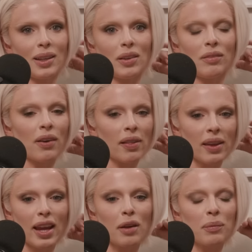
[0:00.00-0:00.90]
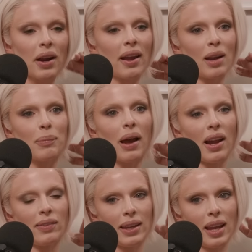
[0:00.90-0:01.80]
in front of the camera and
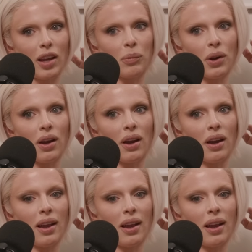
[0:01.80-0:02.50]
behind the camera,